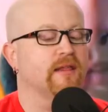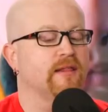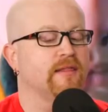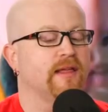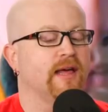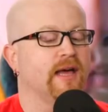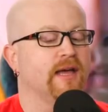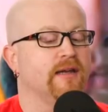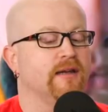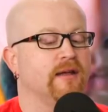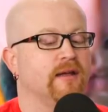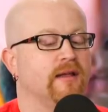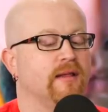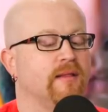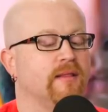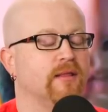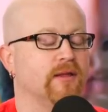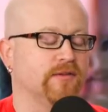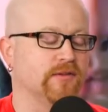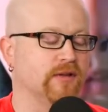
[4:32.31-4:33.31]
that,
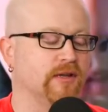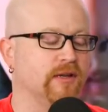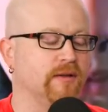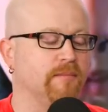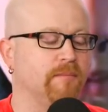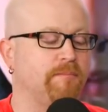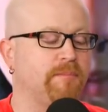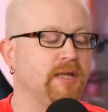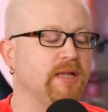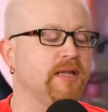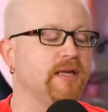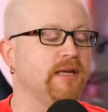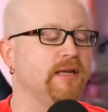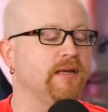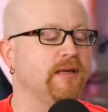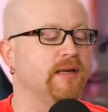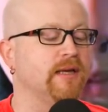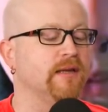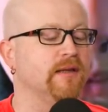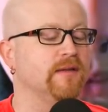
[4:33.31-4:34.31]
listen,
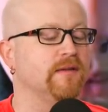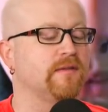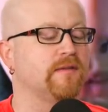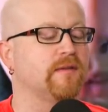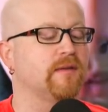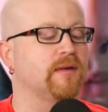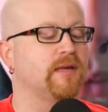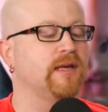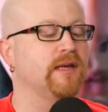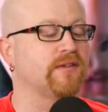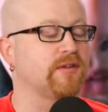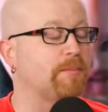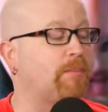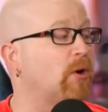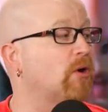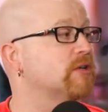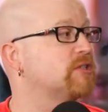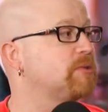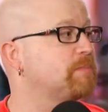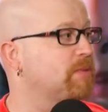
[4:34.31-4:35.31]
Billy is, he has a
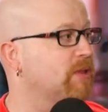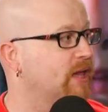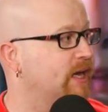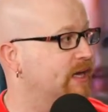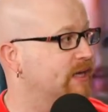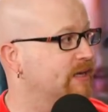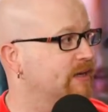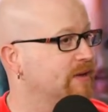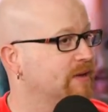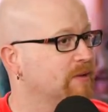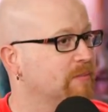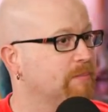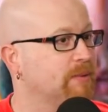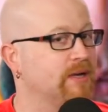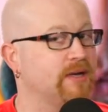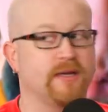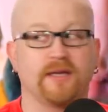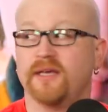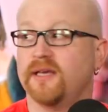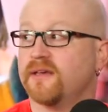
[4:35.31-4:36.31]
part to play,
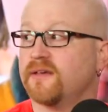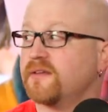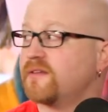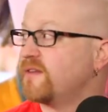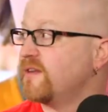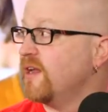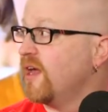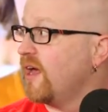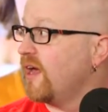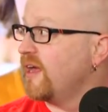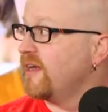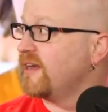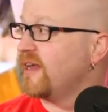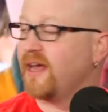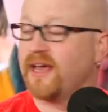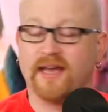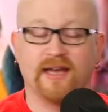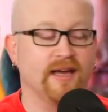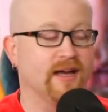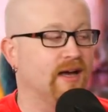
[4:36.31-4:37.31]
but he is not
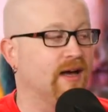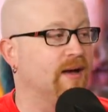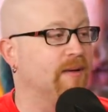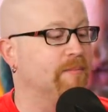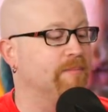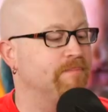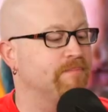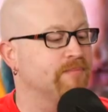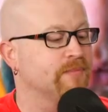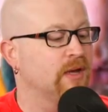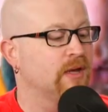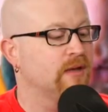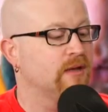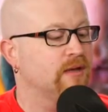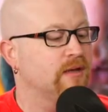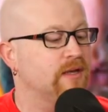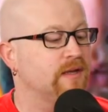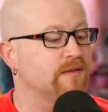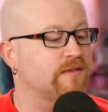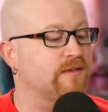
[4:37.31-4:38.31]
a. Um,
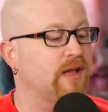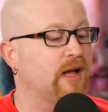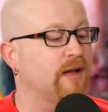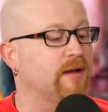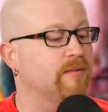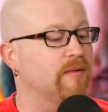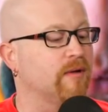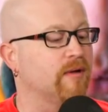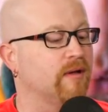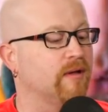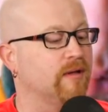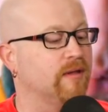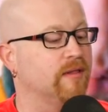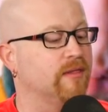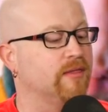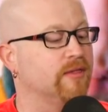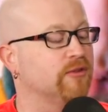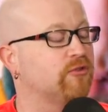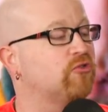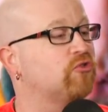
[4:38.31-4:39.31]
he's not uh,
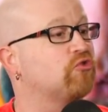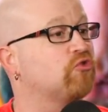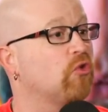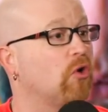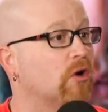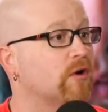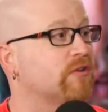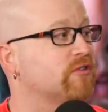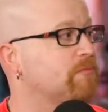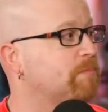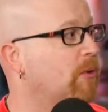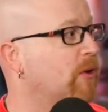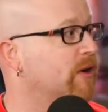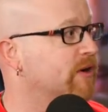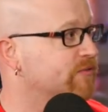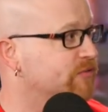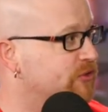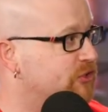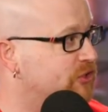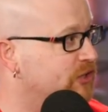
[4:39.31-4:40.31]
the strongest part
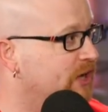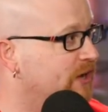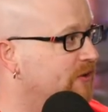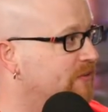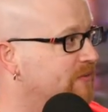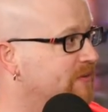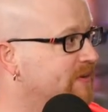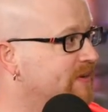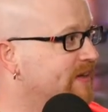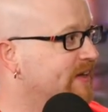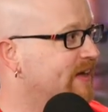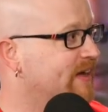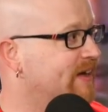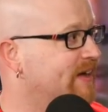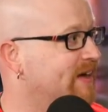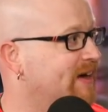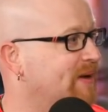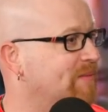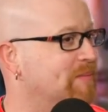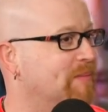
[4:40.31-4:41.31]
of the show.
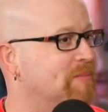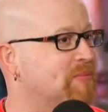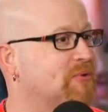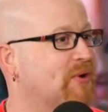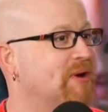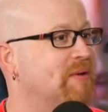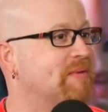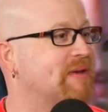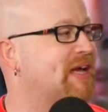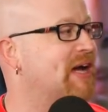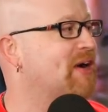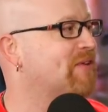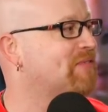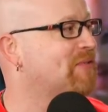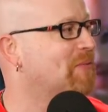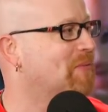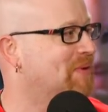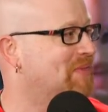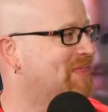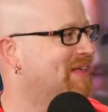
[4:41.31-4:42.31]
Uh, I'm, I'm, trying to be
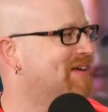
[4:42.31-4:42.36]
careful with the